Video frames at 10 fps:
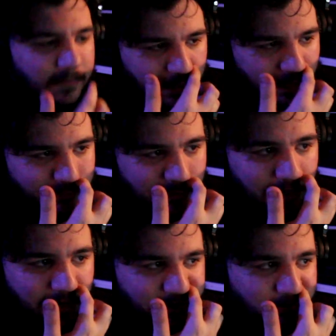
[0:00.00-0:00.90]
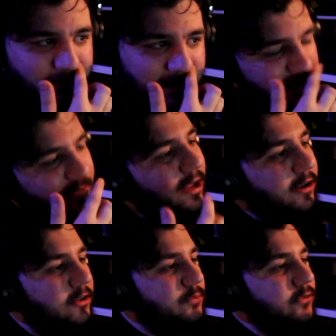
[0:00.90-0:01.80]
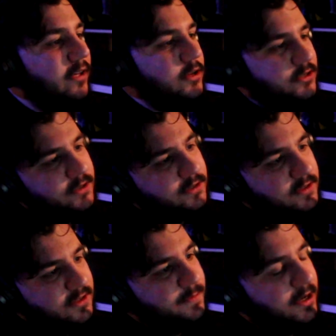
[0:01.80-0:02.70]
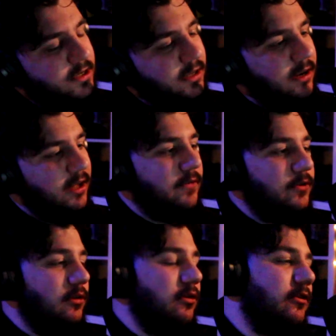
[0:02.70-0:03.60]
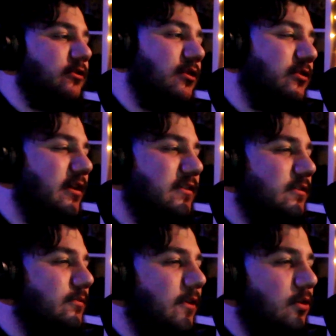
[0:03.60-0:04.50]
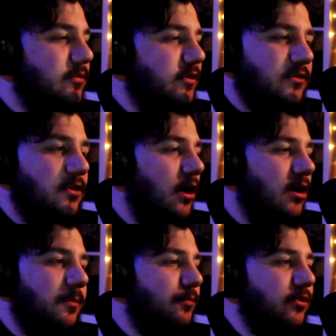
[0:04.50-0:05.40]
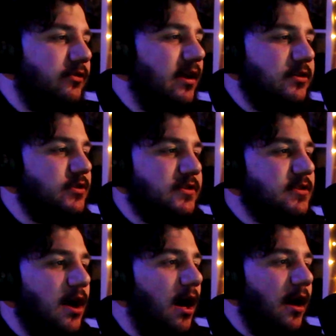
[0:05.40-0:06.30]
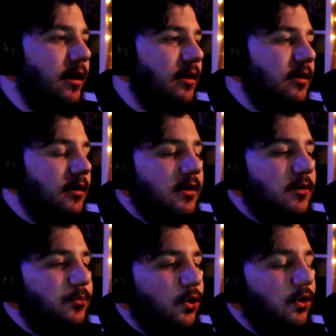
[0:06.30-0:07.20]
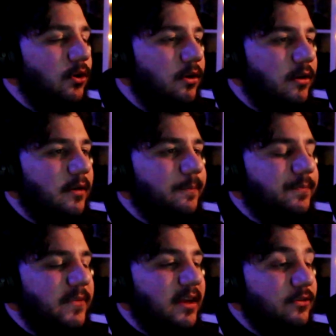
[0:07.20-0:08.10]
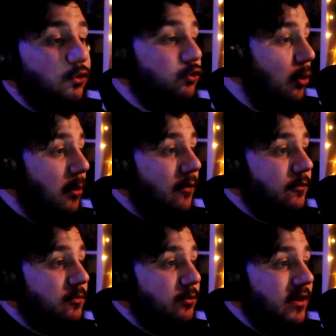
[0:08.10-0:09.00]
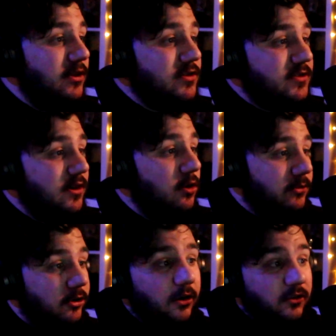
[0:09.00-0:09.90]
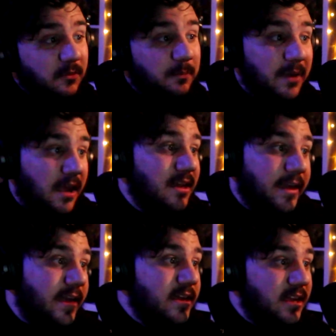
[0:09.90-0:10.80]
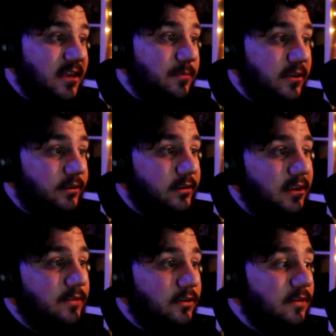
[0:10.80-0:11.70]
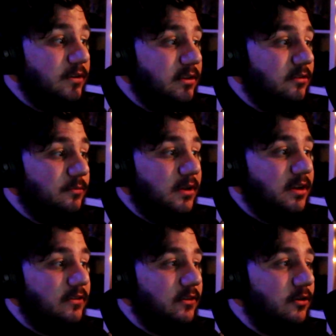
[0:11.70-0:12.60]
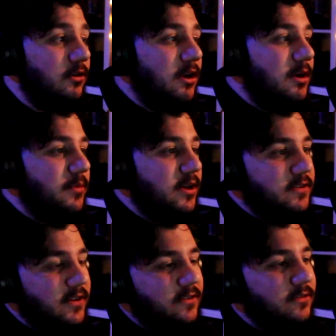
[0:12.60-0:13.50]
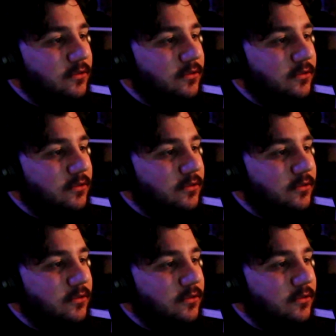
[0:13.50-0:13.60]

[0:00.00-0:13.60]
I don't think he meant it as pretentious, because especially like if you look at Scorsese's films, he's not a pretentious guy, but it does come off as pretentious. It comes across a bit gatekeepy, even if he didn't mean to, because it's